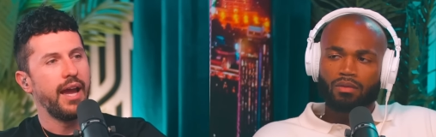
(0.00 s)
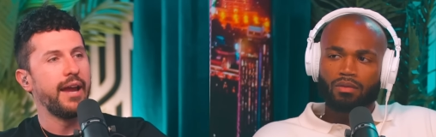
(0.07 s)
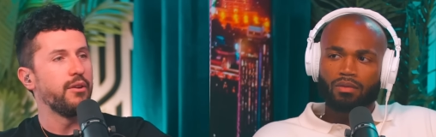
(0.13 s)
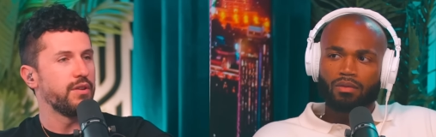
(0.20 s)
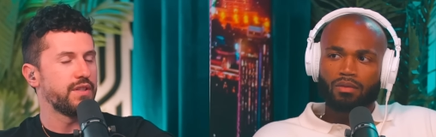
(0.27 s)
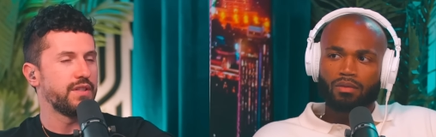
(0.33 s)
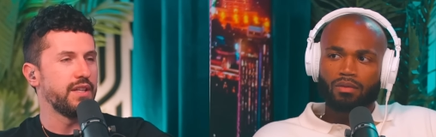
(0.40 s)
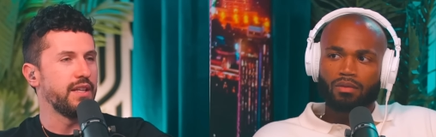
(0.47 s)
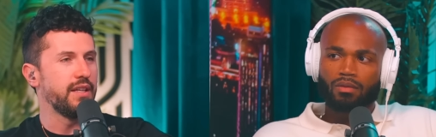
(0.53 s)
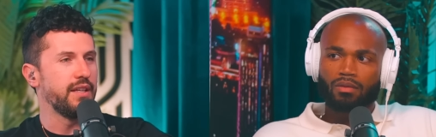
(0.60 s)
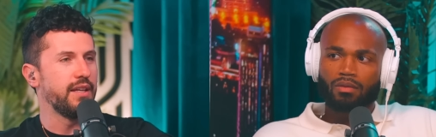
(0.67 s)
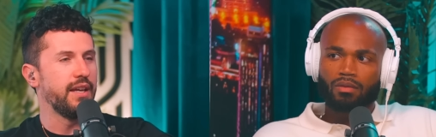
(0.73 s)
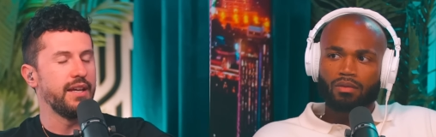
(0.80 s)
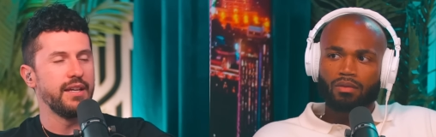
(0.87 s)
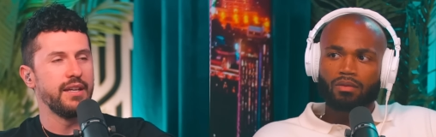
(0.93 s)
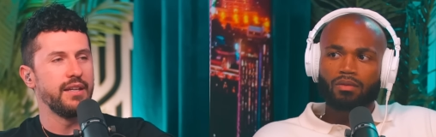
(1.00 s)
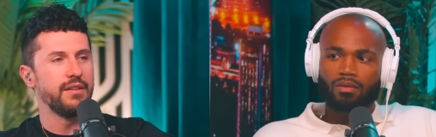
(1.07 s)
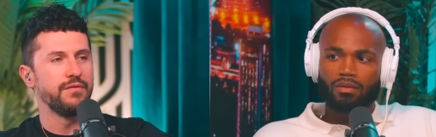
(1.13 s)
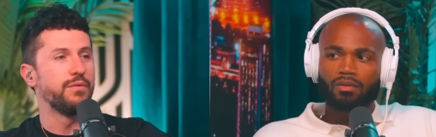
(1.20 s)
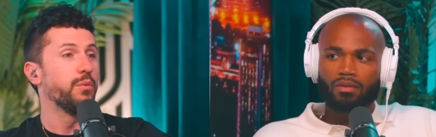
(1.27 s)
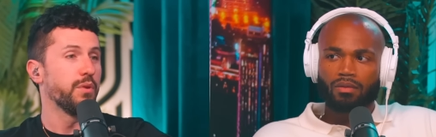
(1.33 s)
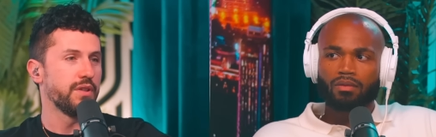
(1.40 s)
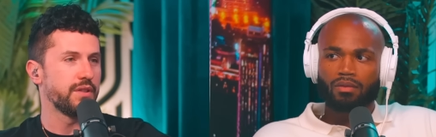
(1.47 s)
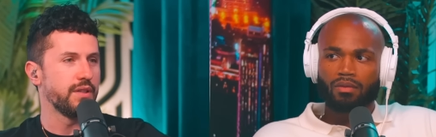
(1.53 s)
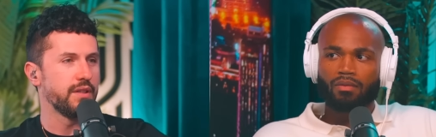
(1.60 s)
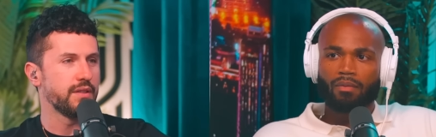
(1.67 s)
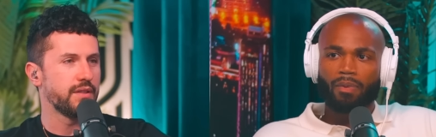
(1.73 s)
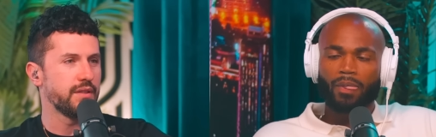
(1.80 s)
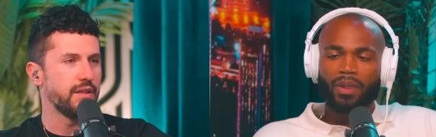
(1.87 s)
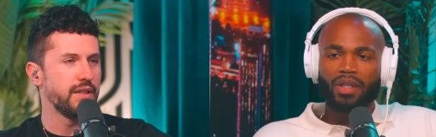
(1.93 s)
Speaker 1: heresy and
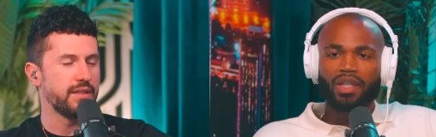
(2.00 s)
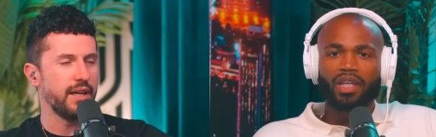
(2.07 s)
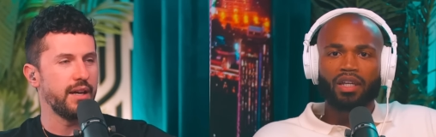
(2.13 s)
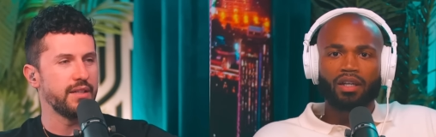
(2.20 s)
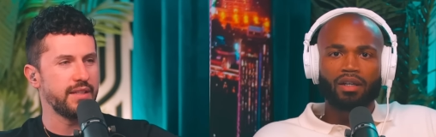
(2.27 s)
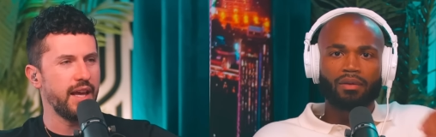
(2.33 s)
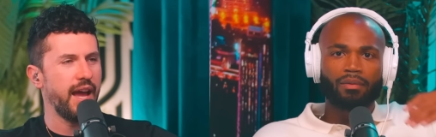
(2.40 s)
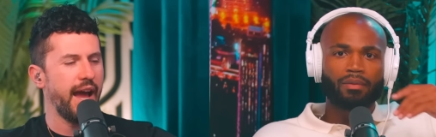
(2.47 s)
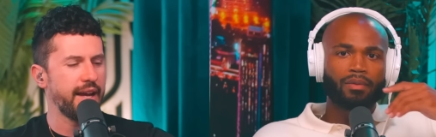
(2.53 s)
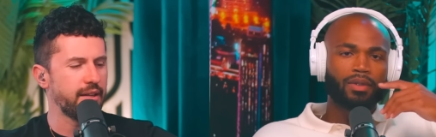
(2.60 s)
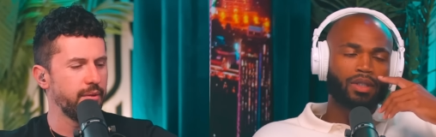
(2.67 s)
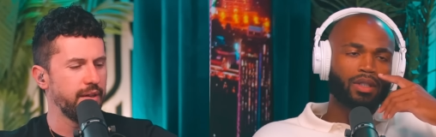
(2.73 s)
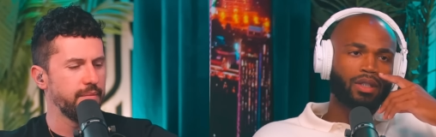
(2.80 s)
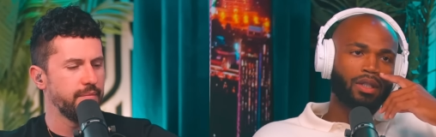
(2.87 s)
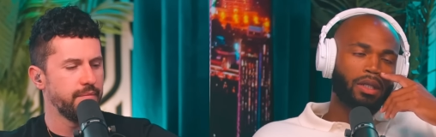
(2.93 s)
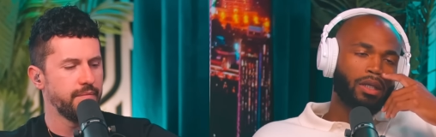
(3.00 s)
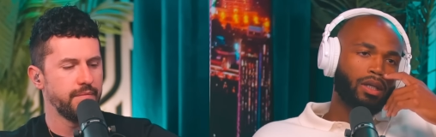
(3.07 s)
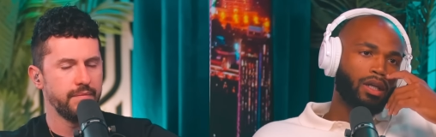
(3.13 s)
foolishness. Is yeah. that is that accurate?